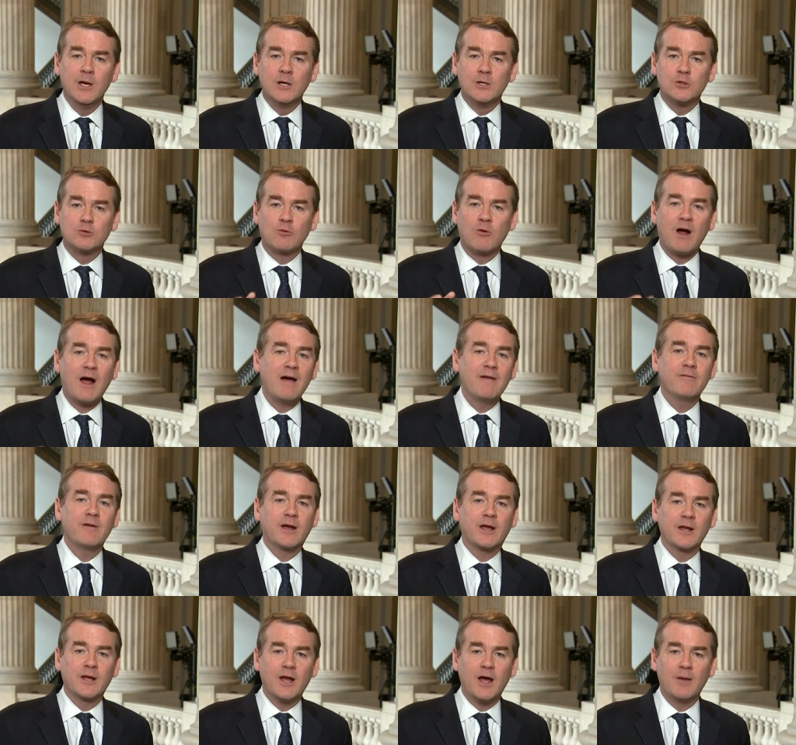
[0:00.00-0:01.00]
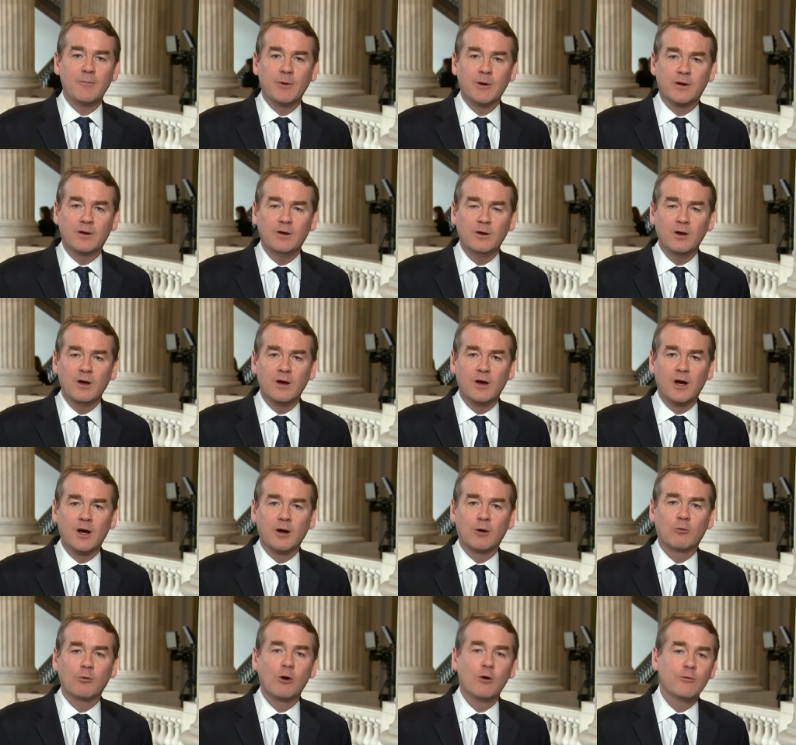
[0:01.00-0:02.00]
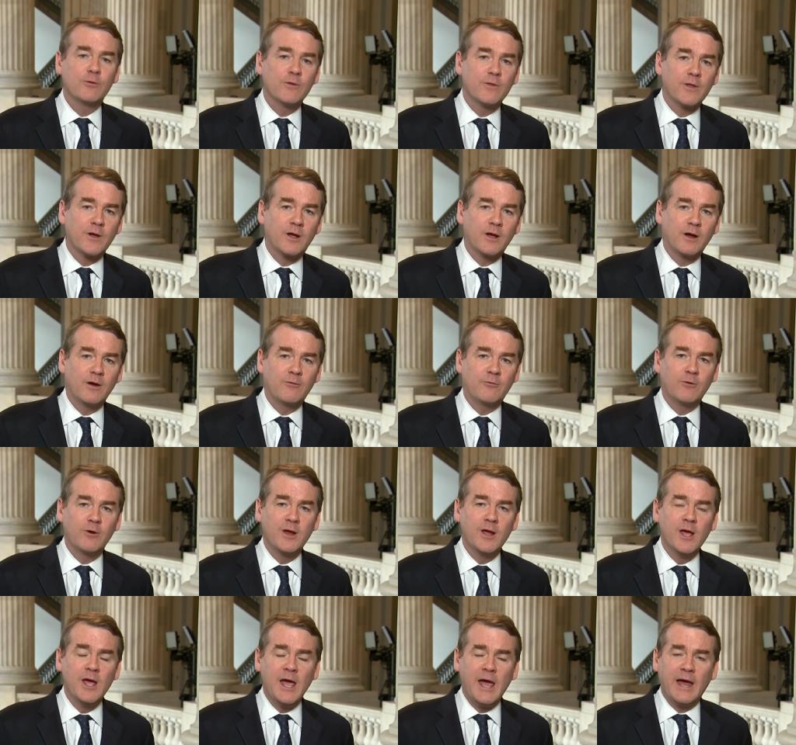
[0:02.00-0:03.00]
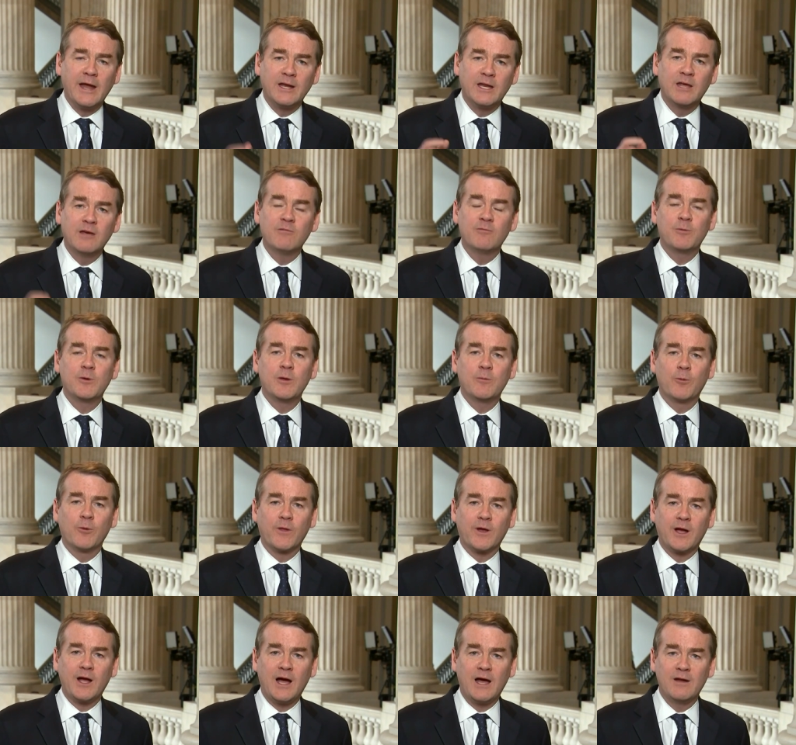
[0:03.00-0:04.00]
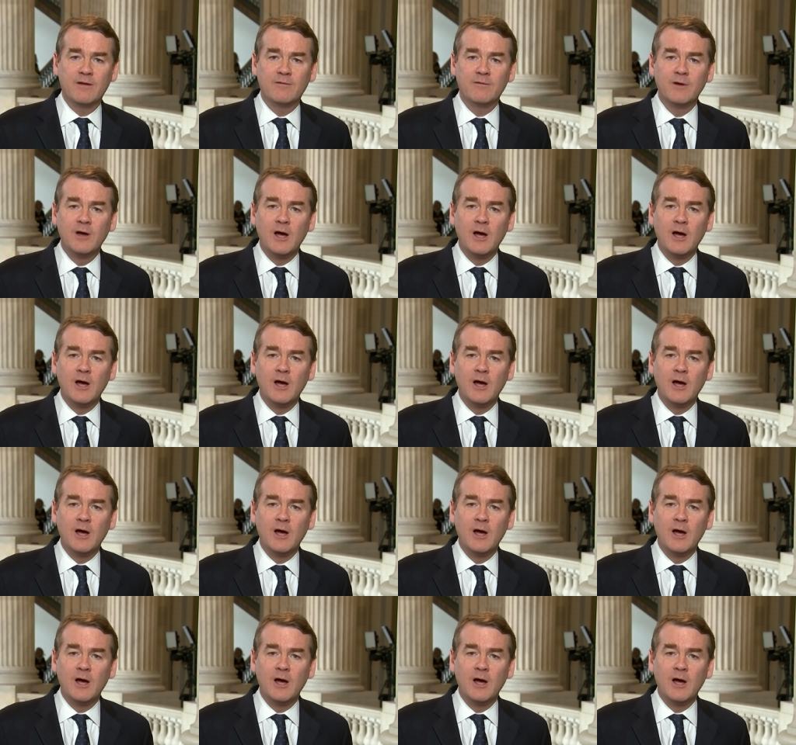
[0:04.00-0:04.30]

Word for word: drive economic uh, growth in the country and give people the kind of